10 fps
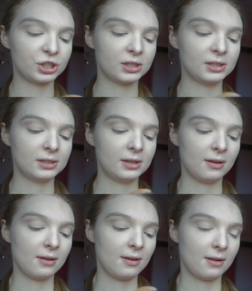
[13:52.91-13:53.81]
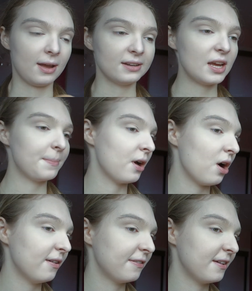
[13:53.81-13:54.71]
I tap it
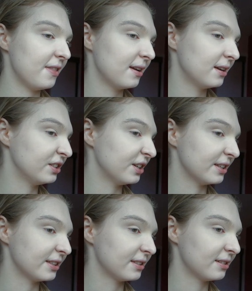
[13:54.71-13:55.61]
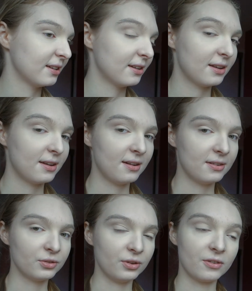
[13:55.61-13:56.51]
off, and then I just
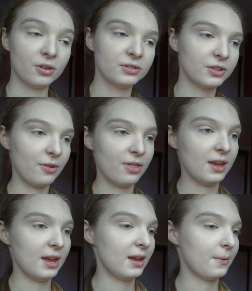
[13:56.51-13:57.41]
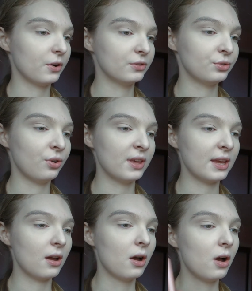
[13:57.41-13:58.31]
contour the
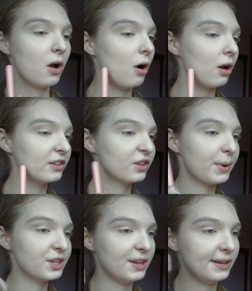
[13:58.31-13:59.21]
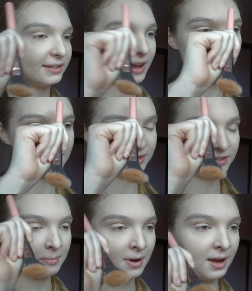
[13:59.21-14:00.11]
hollows of my cheeks
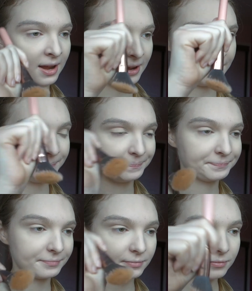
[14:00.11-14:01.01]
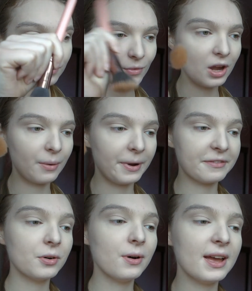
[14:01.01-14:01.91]
and my
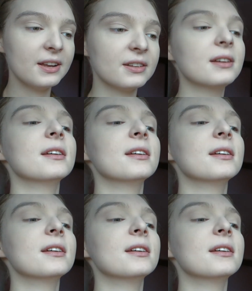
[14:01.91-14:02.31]
forehead,